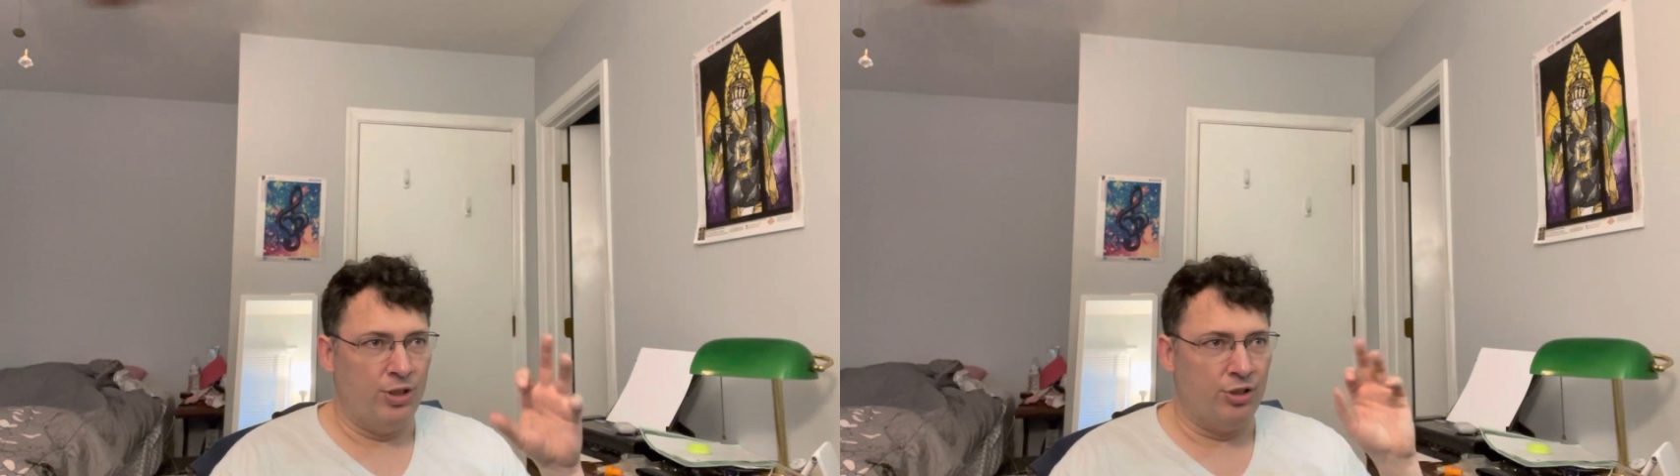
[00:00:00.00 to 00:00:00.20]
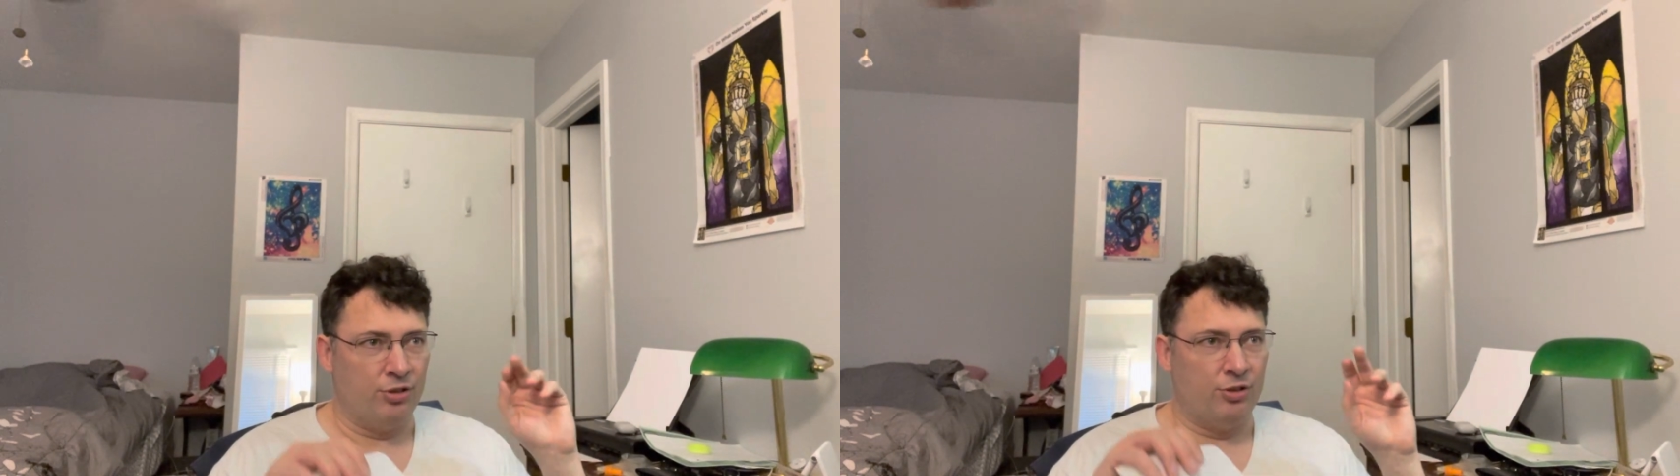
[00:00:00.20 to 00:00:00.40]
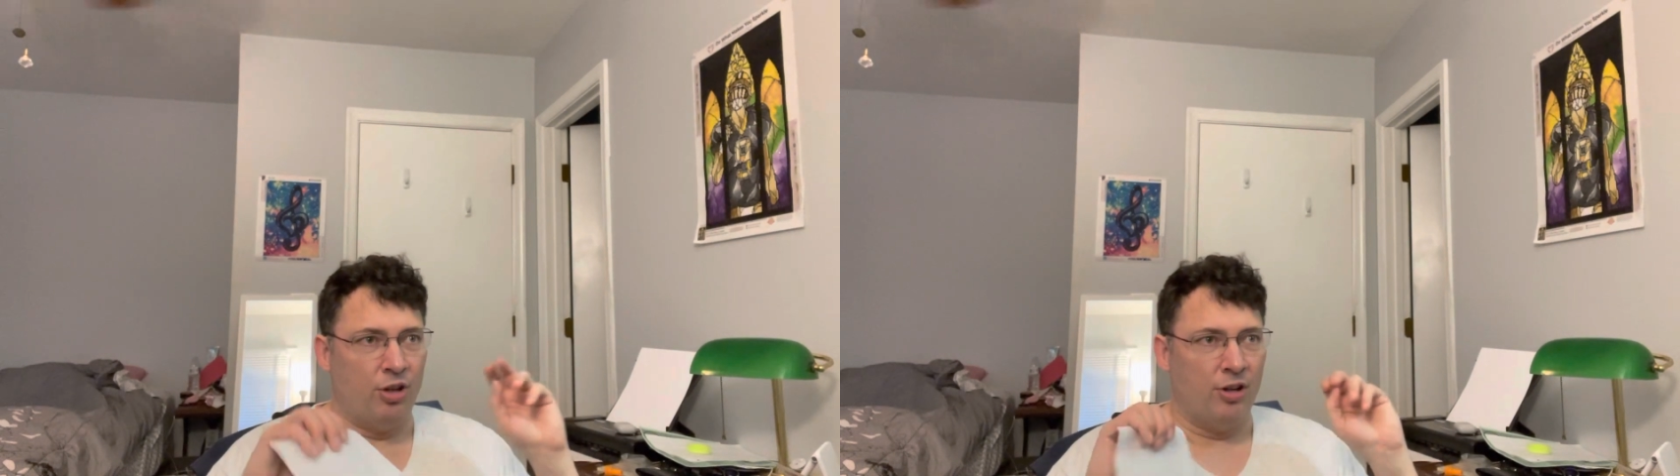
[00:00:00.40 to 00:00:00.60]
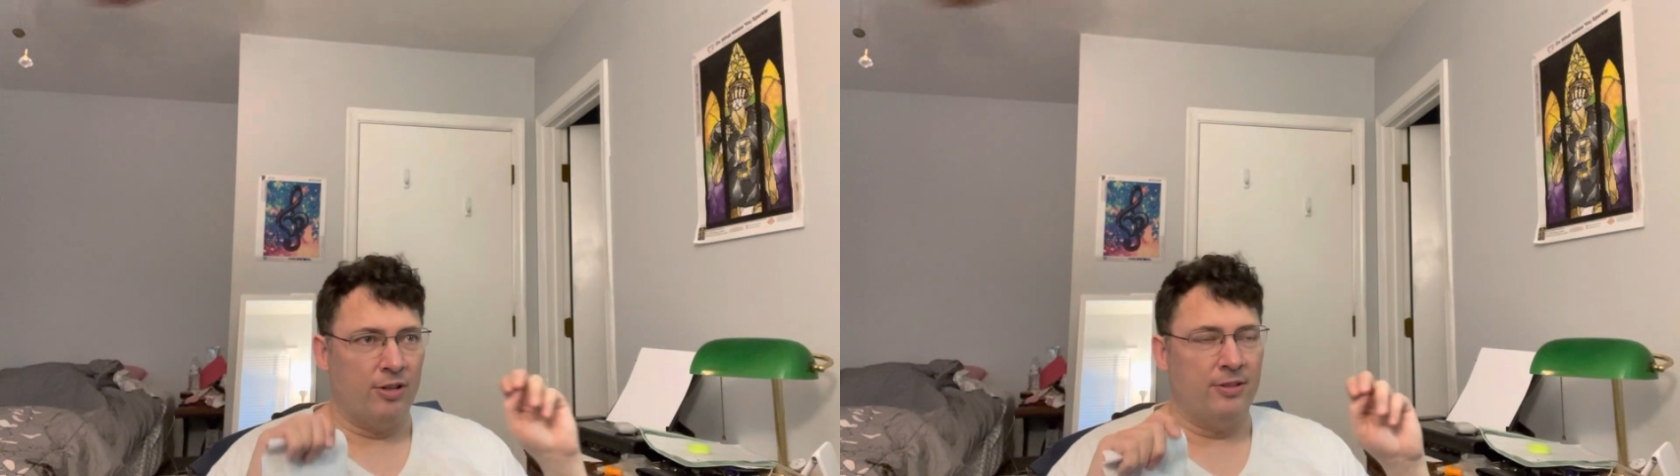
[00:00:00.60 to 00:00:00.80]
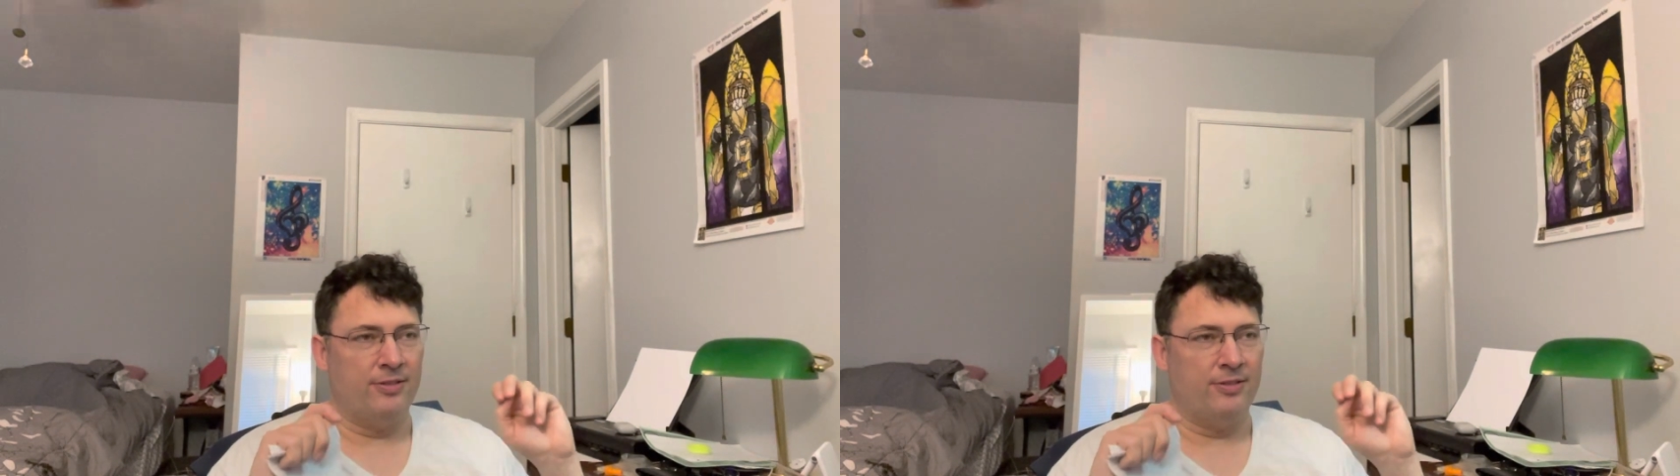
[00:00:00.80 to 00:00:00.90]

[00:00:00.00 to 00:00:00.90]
you're talking,